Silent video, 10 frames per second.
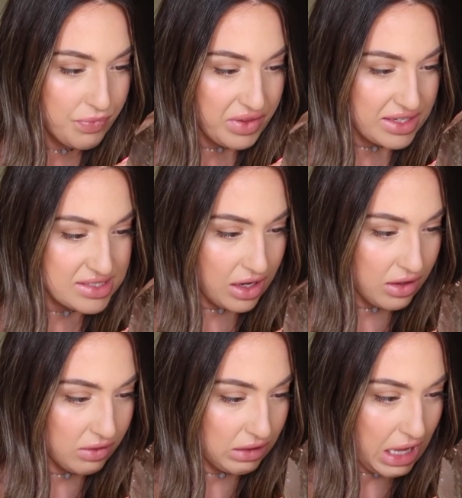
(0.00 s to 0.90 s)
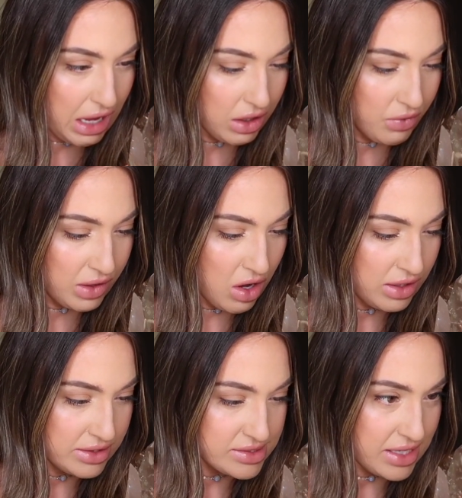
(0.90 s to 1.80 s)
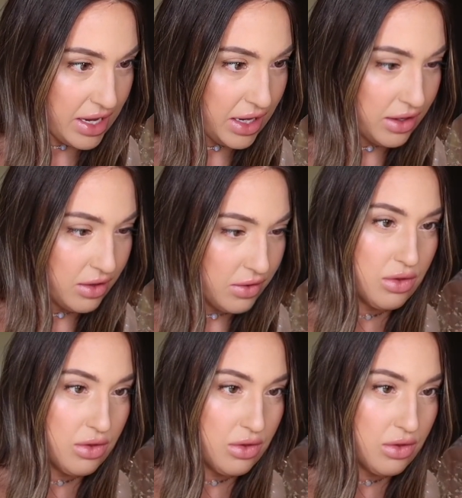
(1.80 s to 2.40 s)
has got a lot going on inside.